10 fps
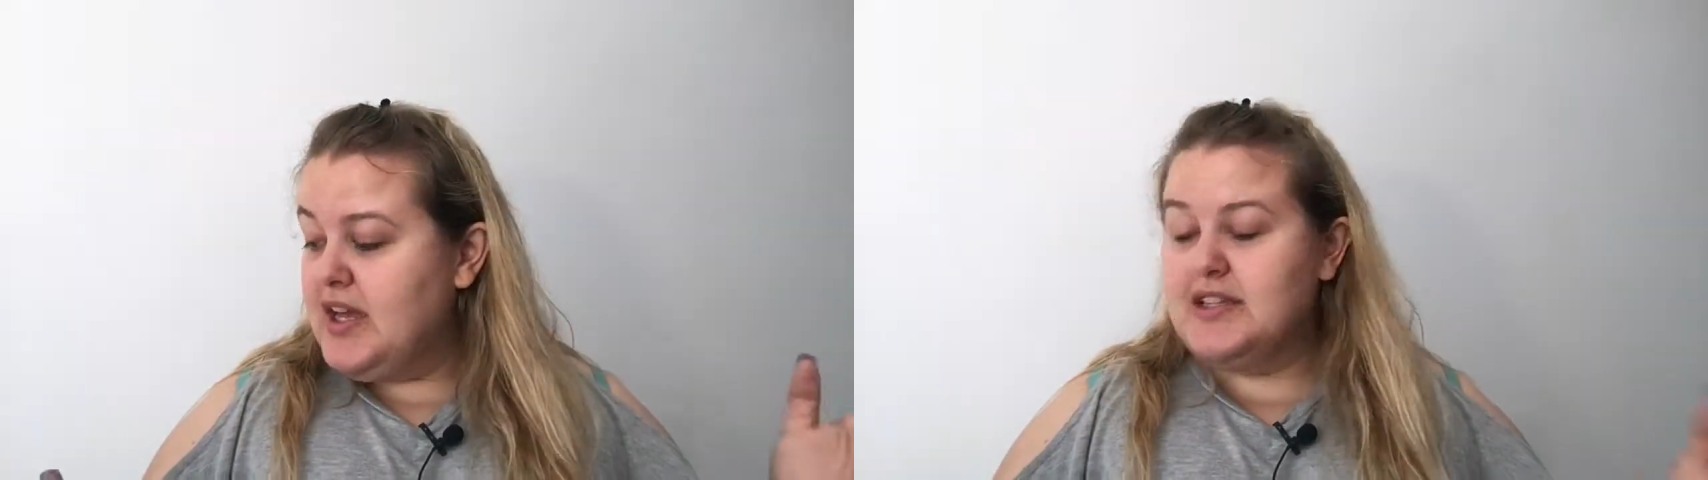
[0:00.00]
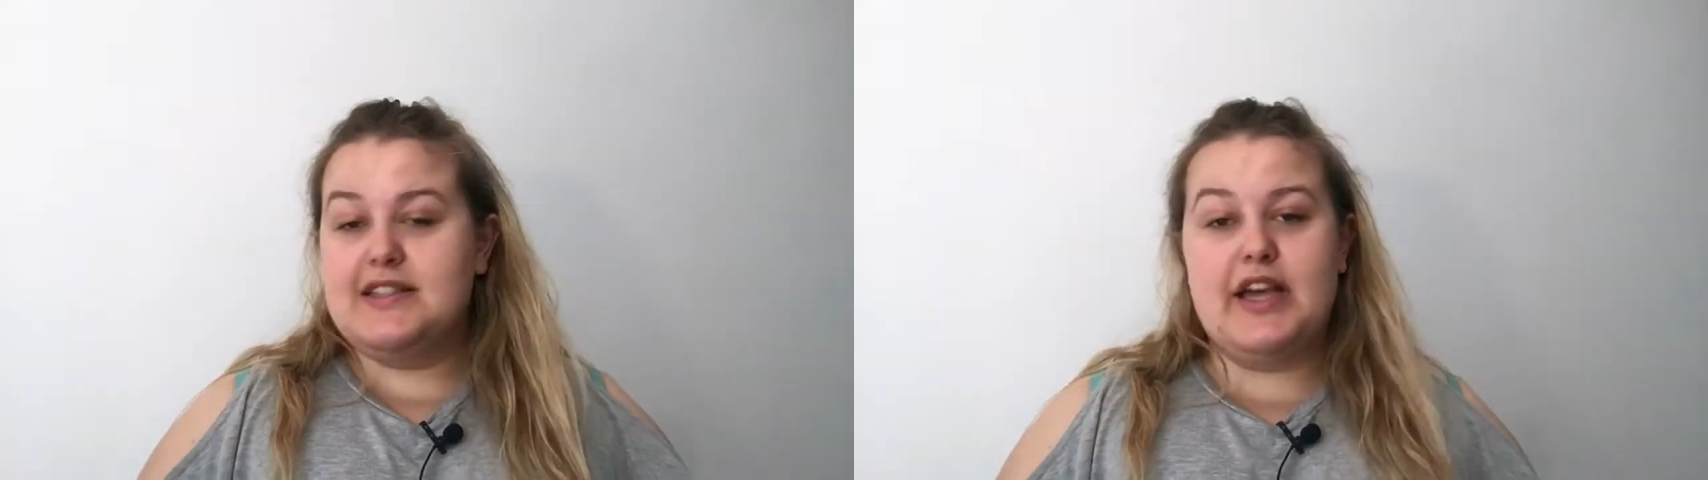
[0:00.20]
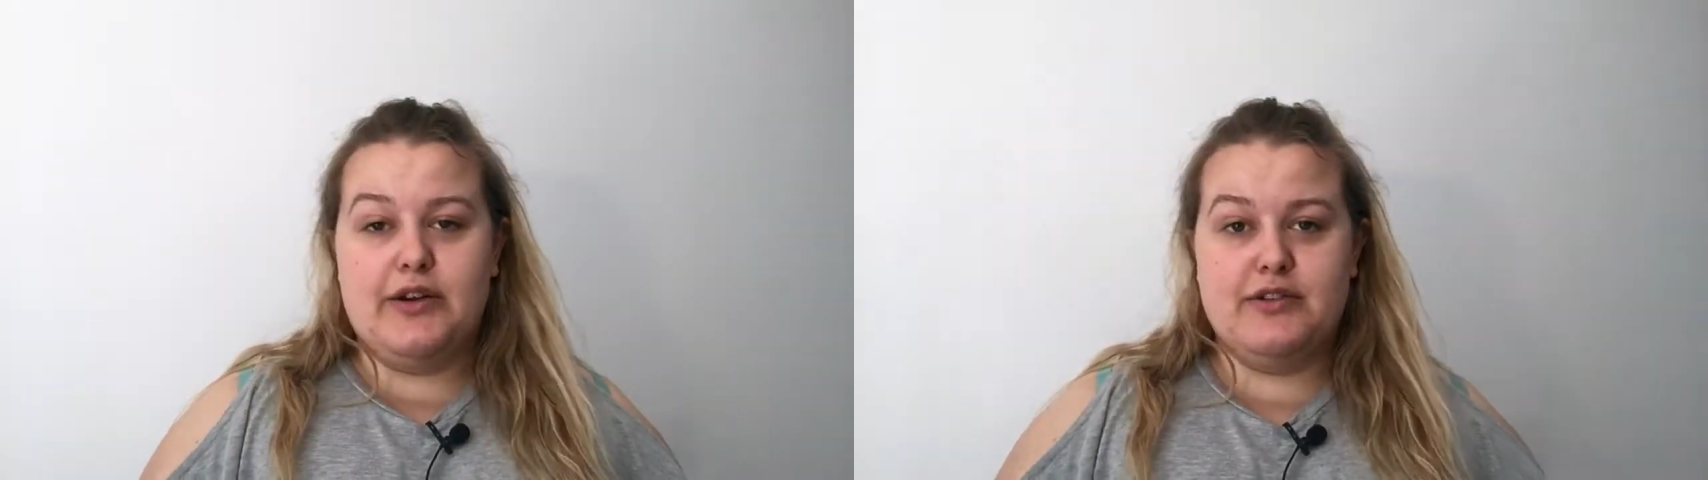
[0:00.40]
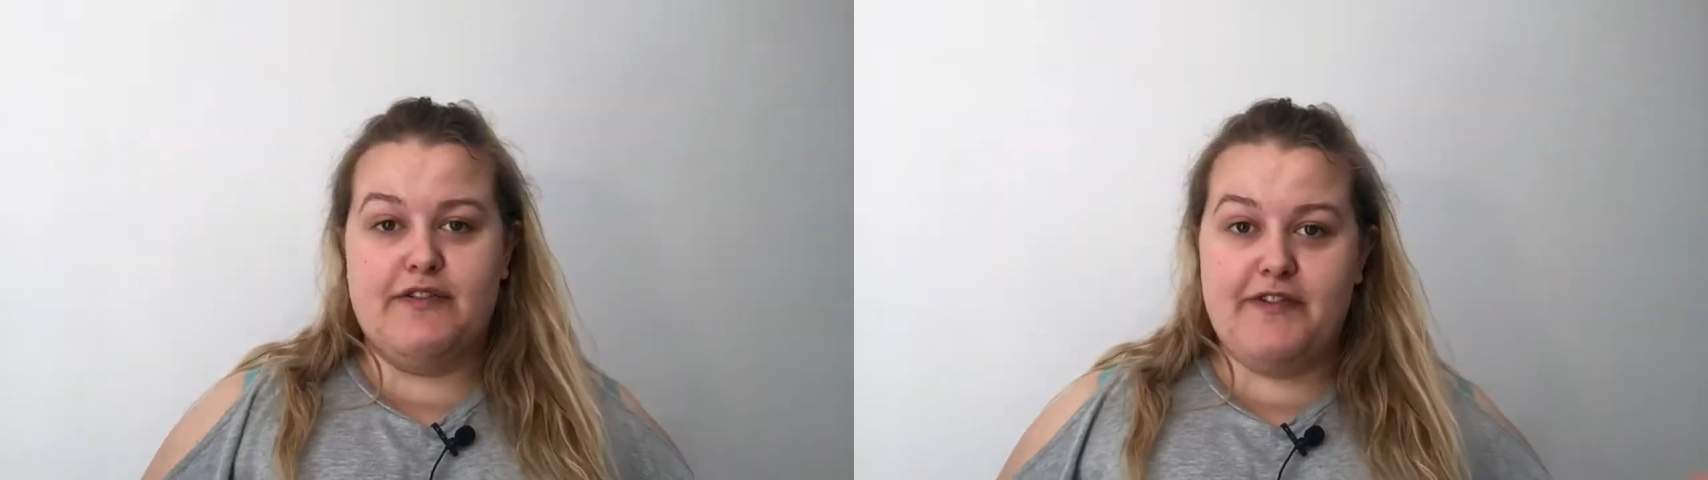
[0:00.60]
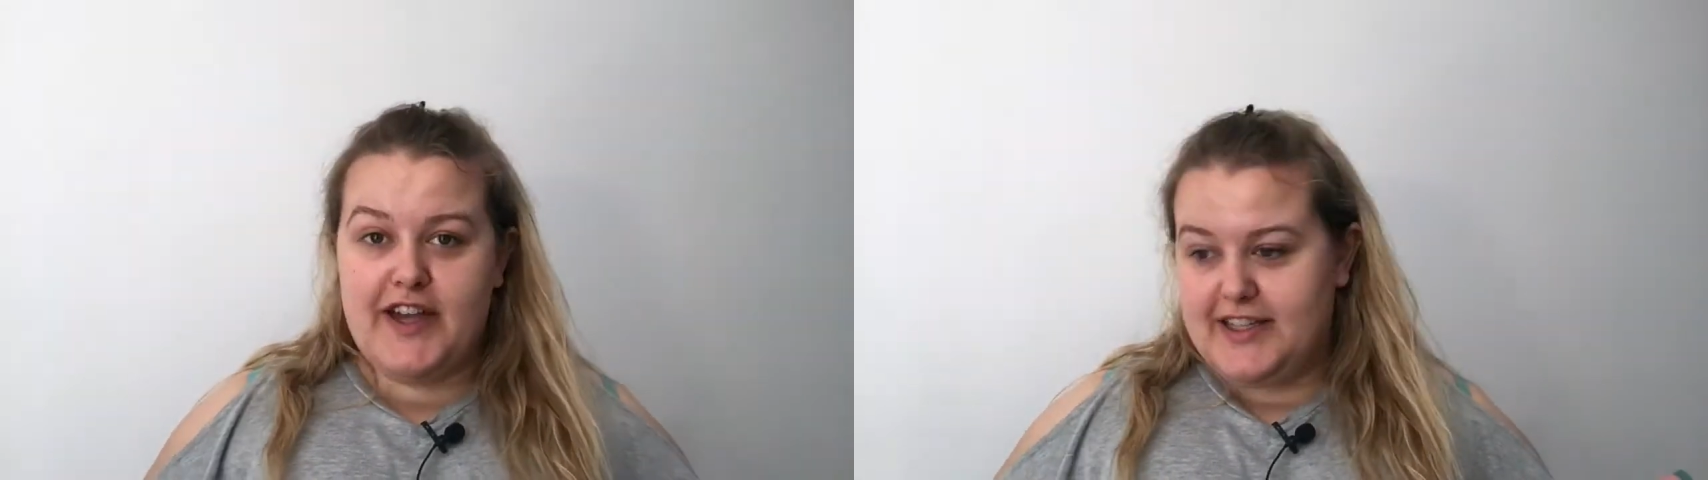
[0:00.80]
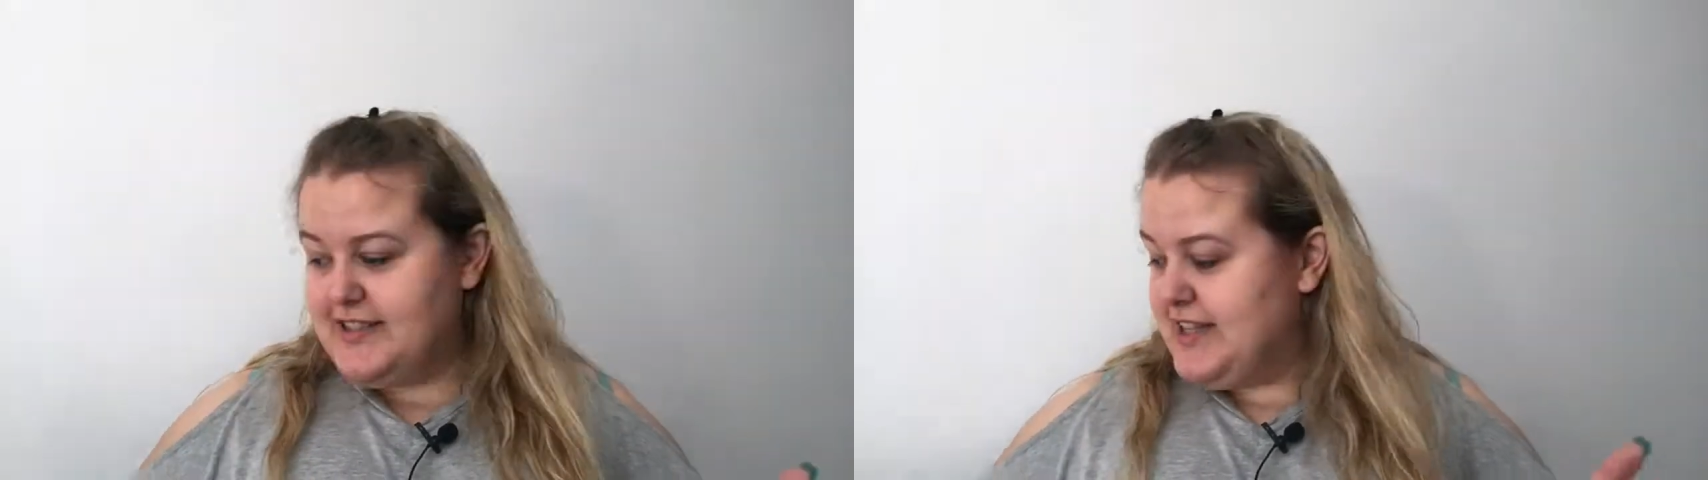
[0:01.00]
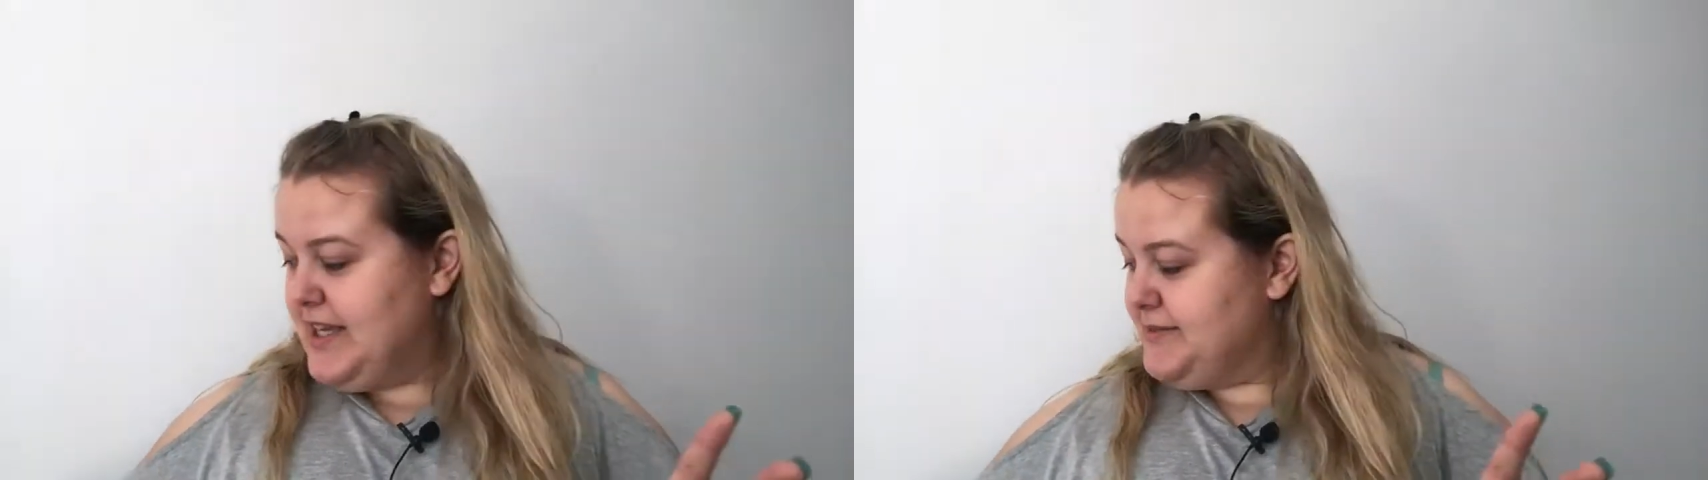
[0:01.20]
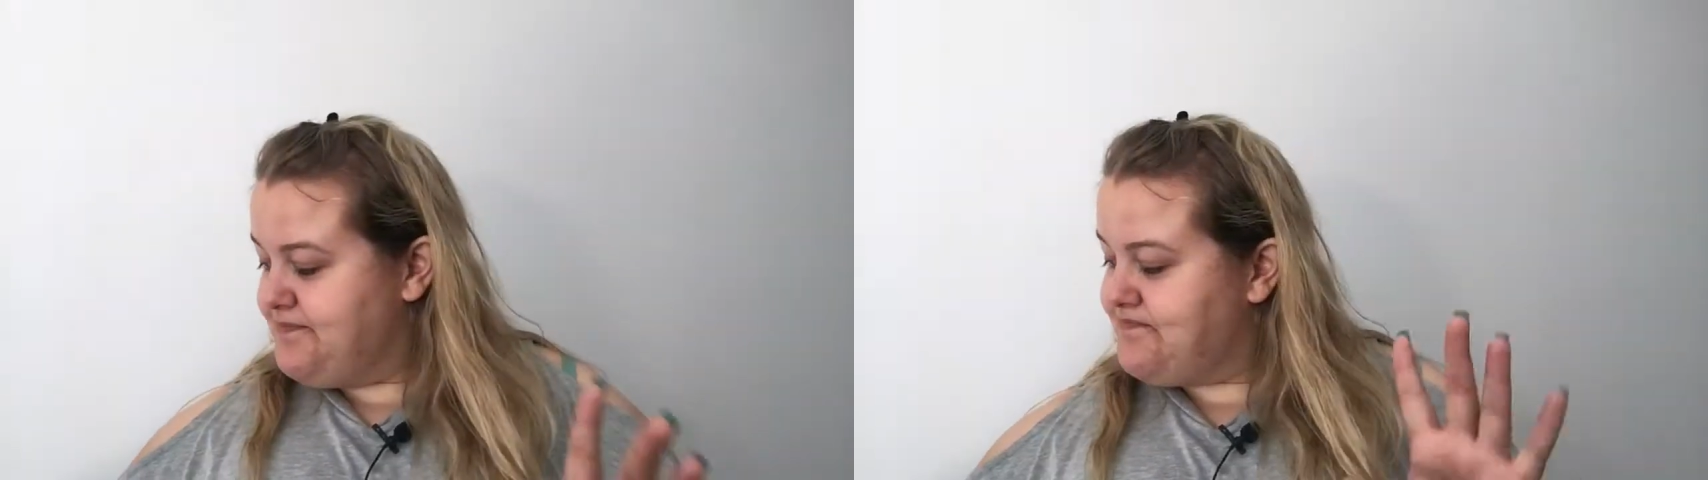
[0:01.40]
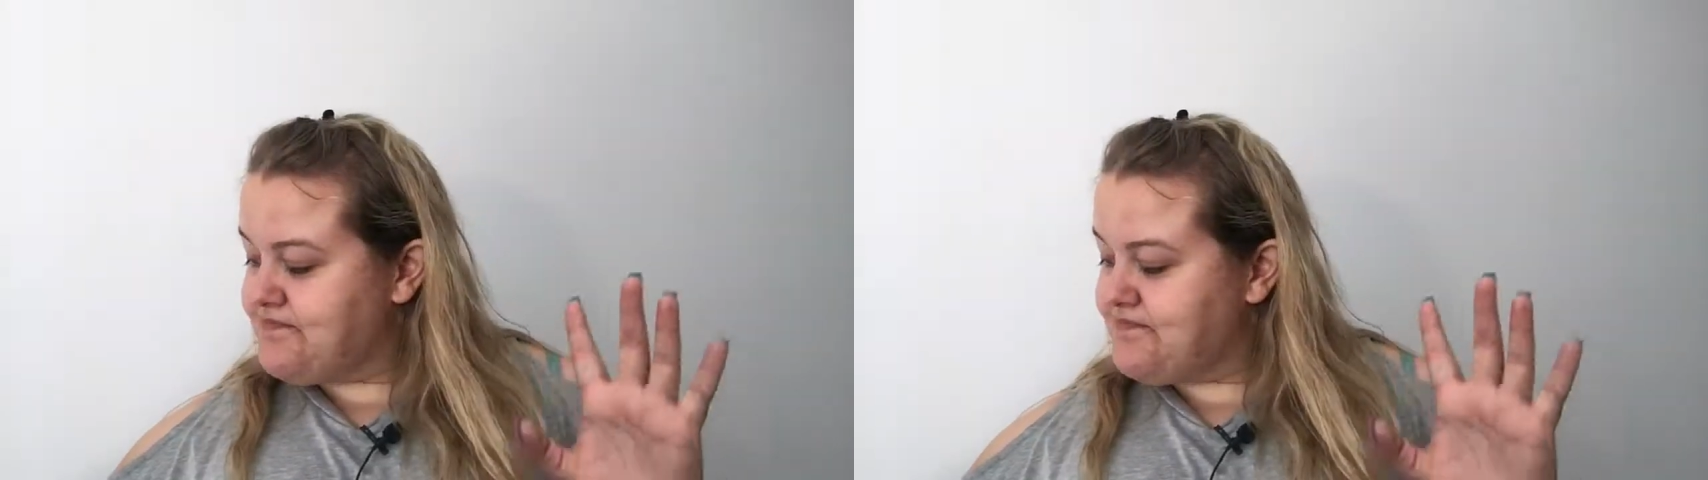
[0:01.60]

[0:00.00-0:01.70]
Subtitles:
So the first thing